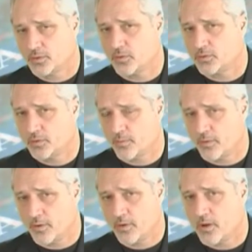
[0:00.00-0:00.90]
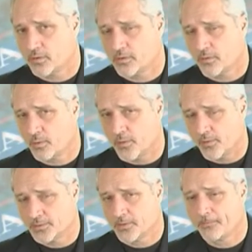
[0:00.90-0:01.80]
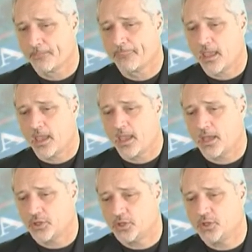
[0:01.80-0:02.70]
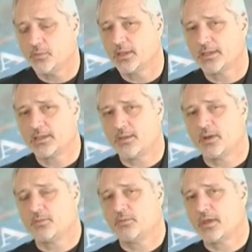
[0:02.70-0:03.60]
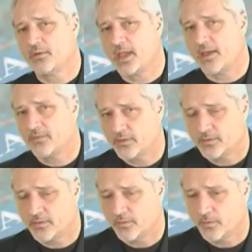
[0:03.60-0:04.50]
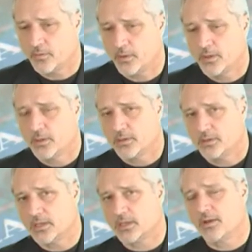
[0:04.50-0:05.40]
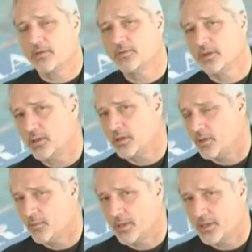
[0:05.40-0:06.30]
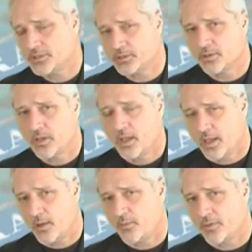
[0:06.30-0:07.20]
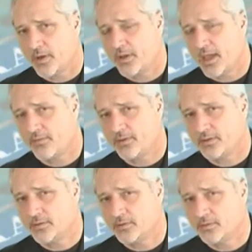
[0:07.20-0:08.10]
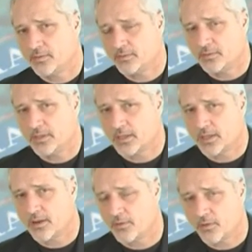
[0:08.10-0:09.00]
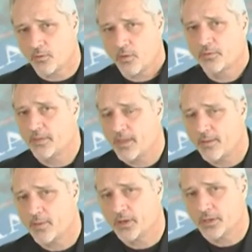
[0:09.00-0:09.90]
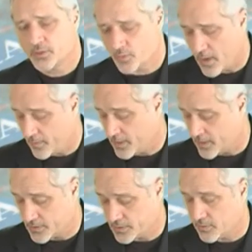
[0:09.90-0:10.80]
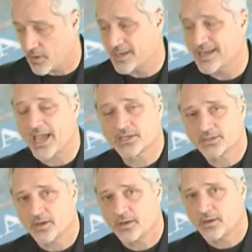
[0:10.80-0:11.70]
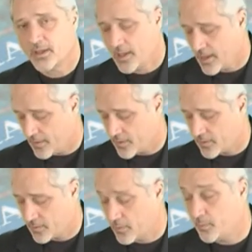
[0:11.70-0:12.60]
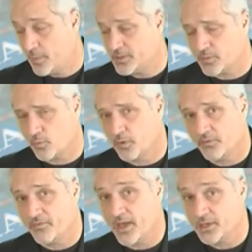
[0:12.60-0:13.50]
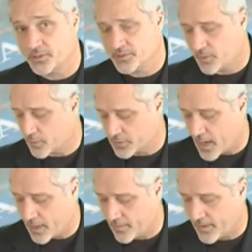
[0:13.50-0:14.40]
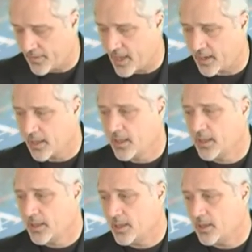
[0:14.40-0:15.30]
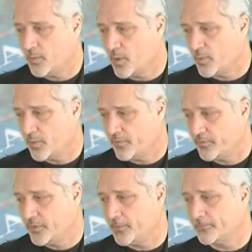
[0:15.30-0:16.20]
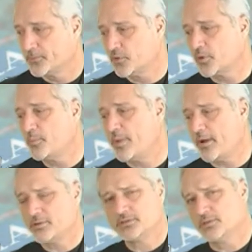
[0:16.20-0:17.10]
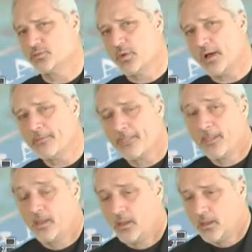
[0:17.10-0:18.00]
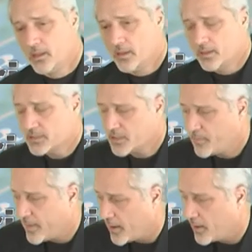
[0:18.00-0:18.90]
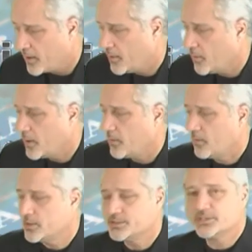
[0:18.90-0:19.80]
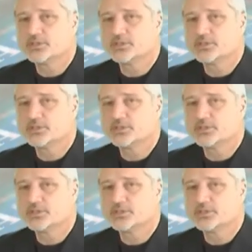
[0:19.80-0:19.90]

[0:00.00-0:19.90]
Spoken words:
short-term or long-term goals and accumulate that money without having to declare the accumulation and without having to declare the growth in that money as well, because you're not taxed on it. And there will be some real advantages that we'll talk about that in a moment or two. So comparisons. Well, let's compare, what does